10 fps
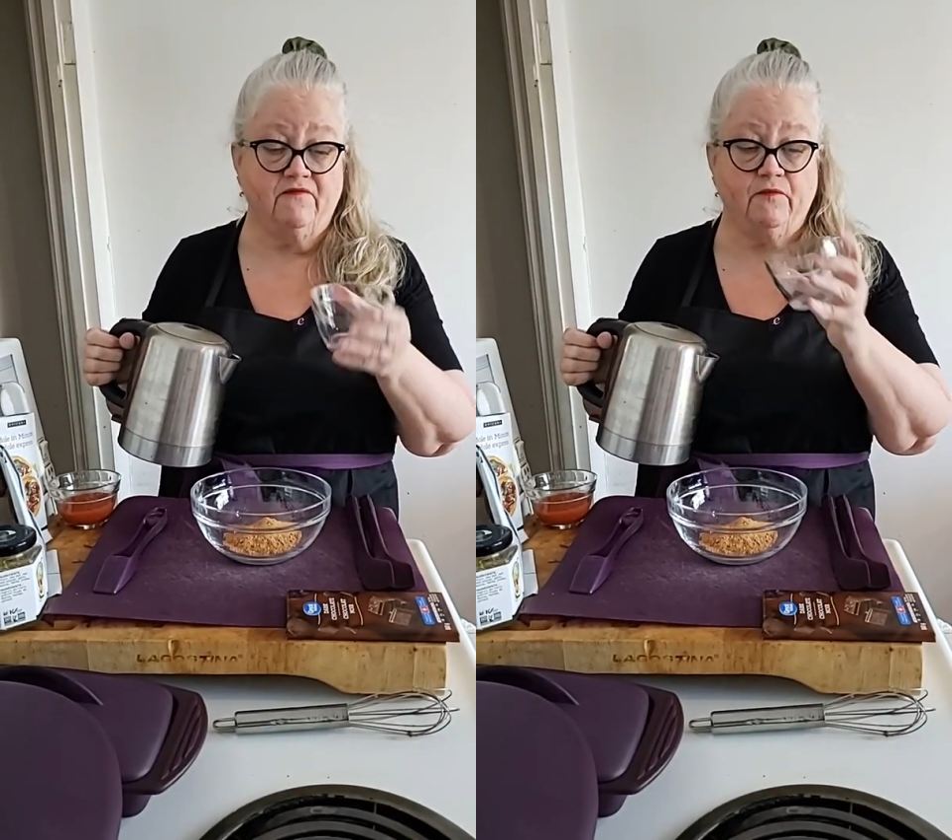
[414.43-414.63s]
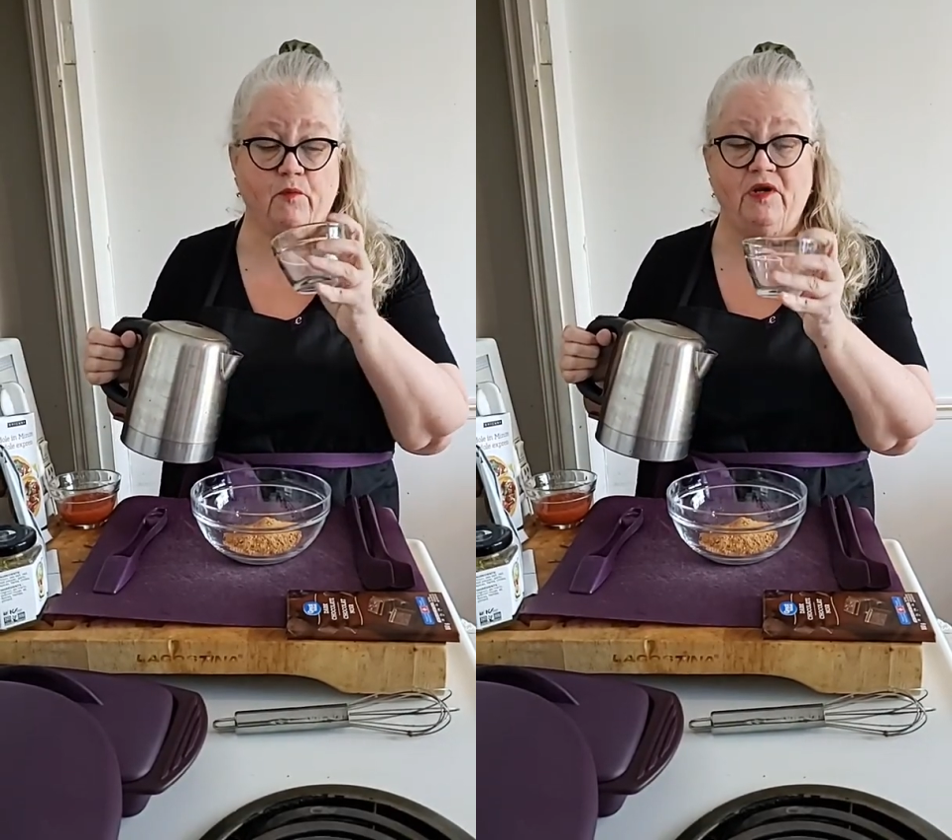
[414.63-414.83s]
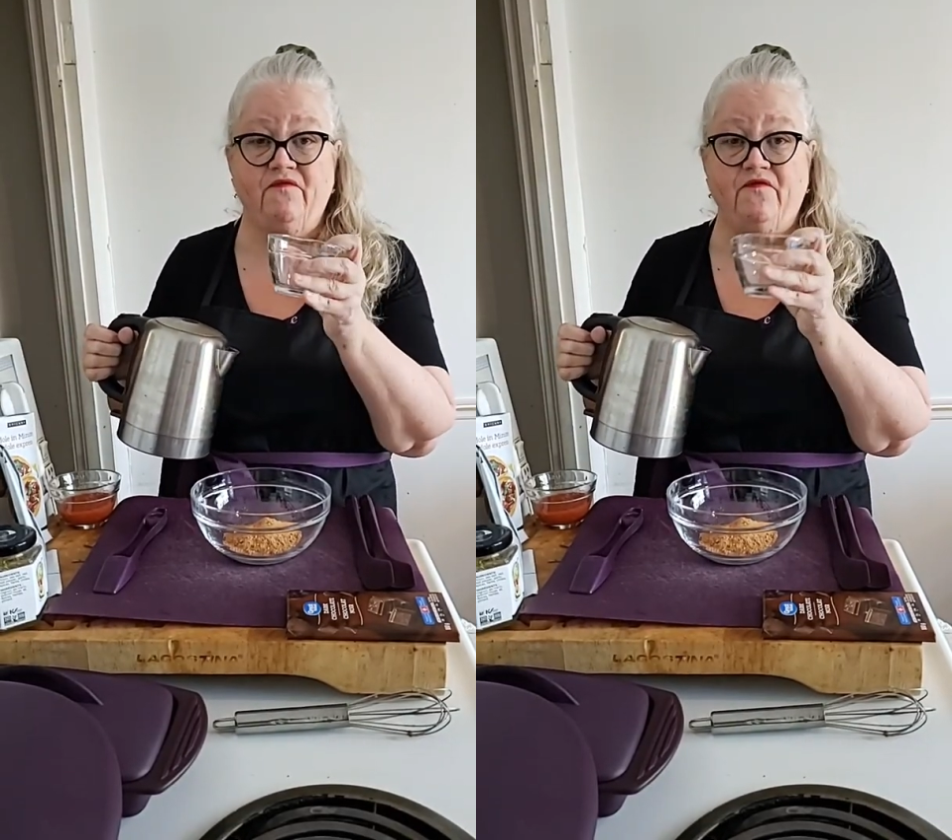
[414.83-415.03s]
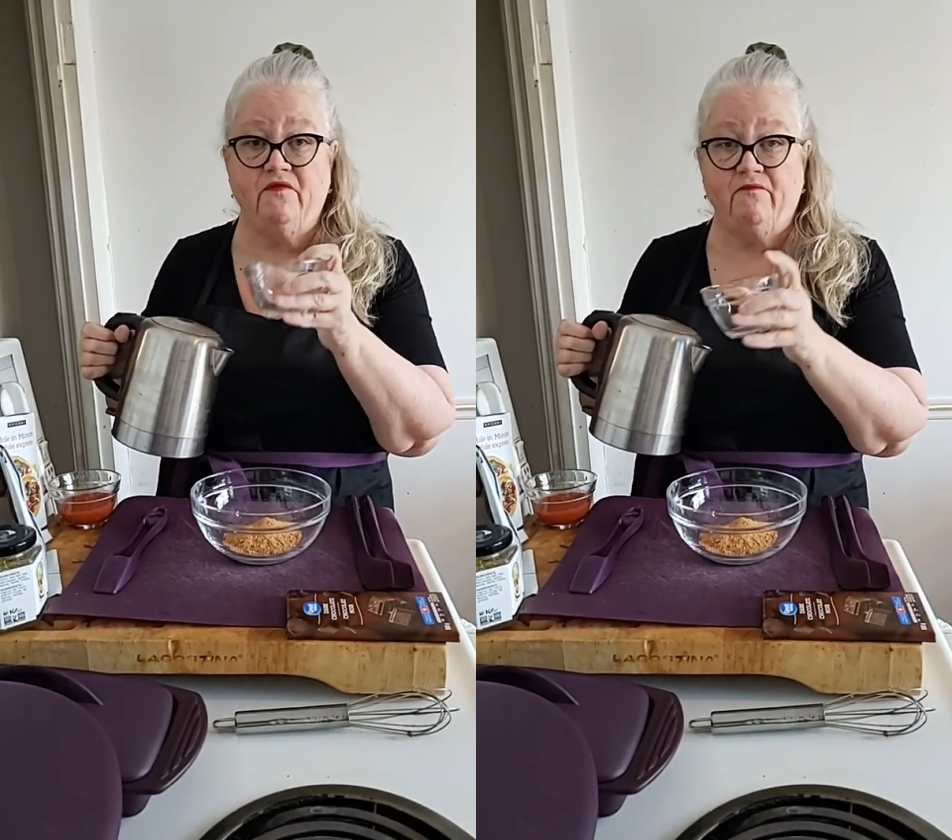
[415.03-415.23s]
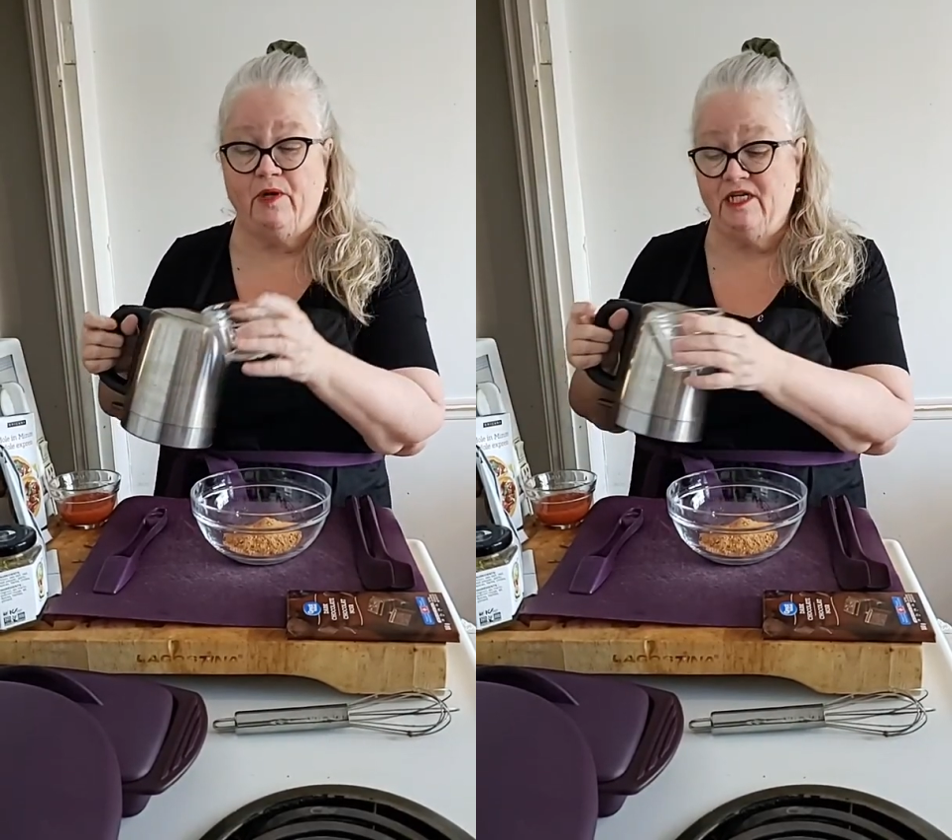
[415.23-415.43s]
When
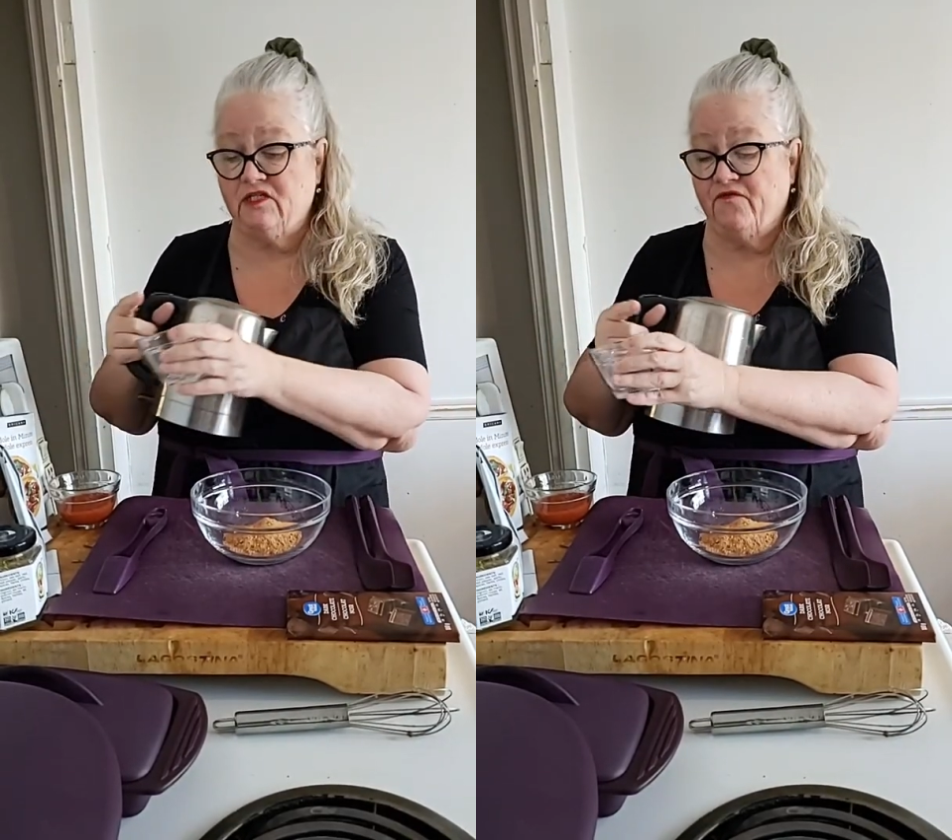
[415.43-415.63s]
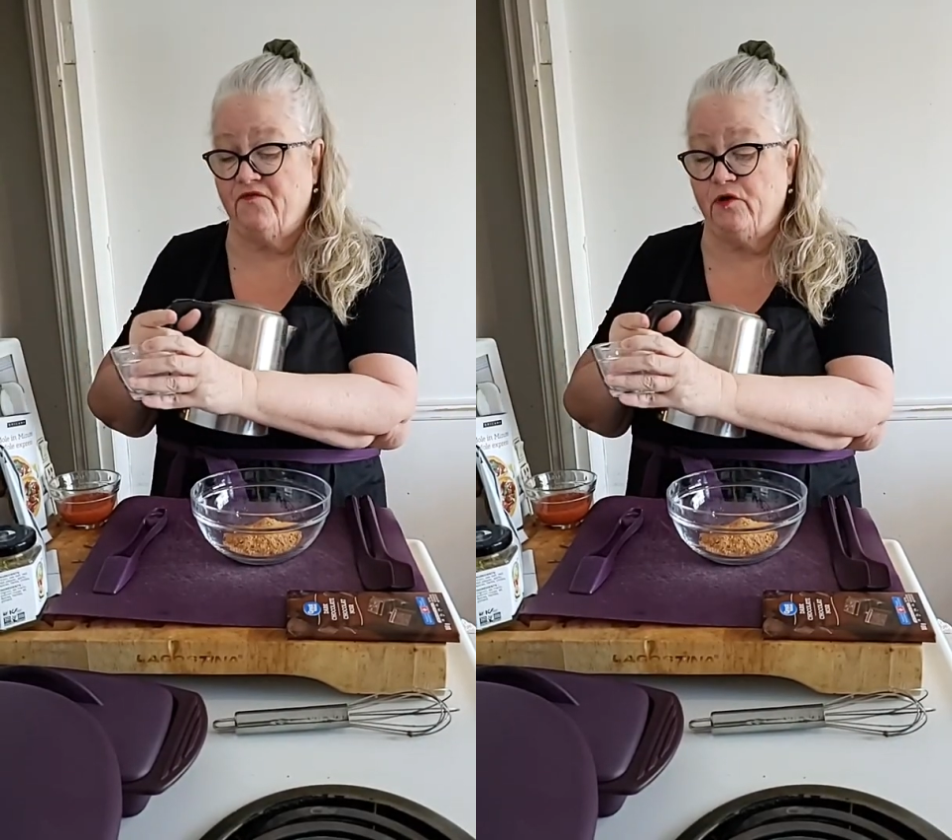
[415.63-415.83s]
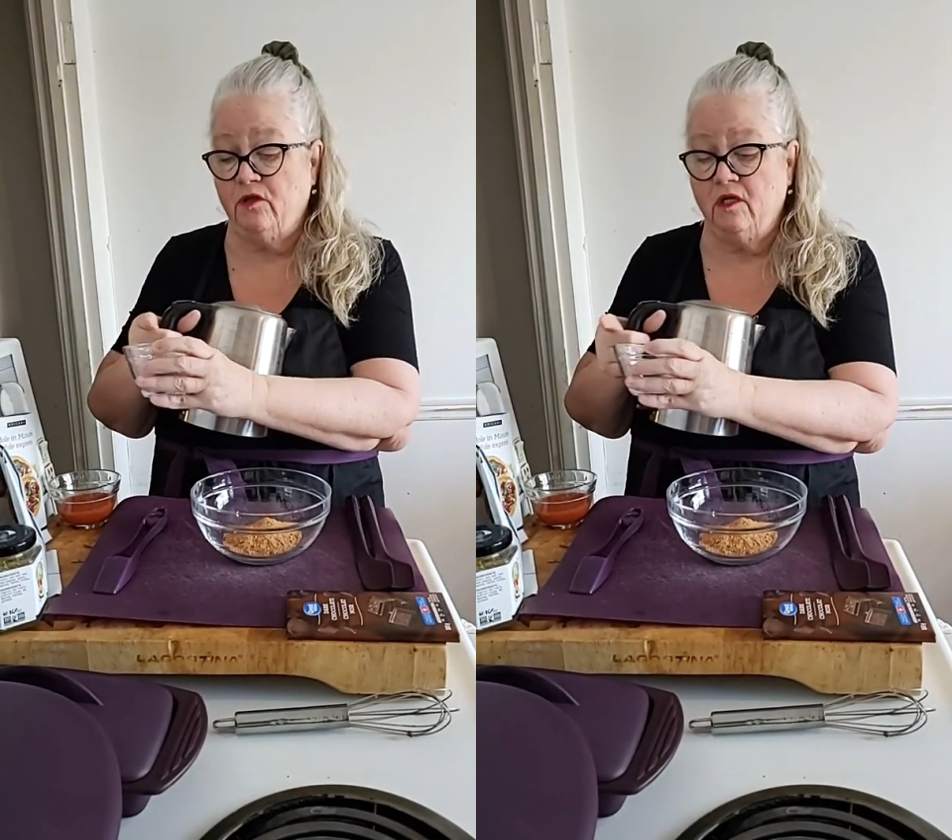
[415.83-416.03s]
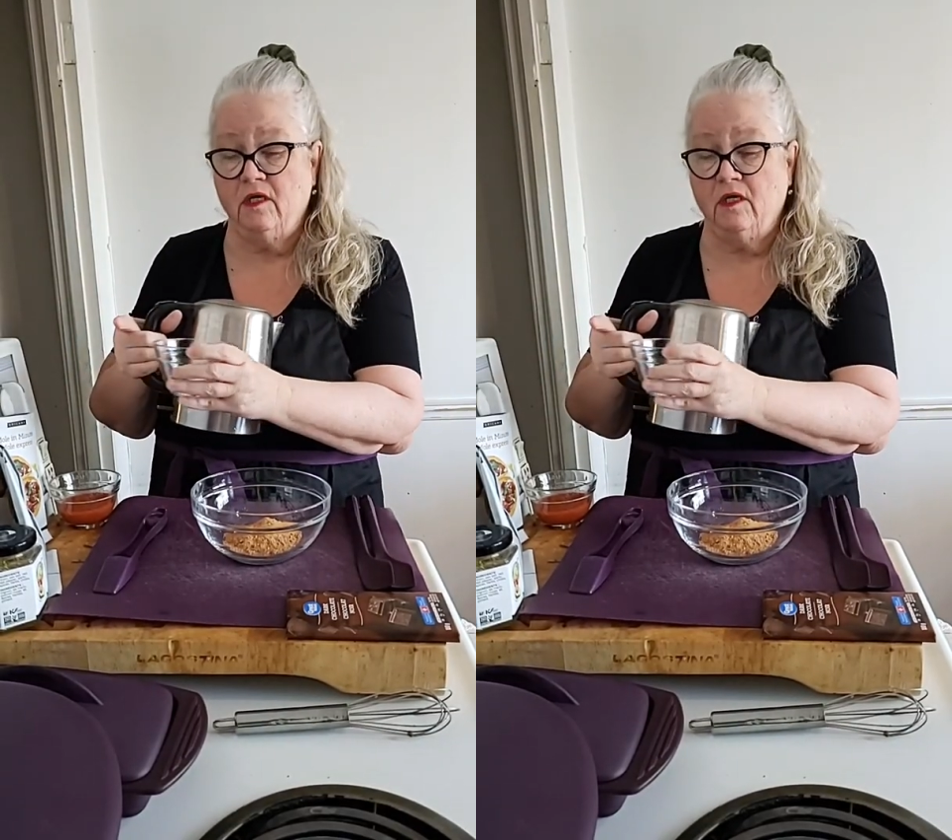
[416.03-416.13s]
it's full,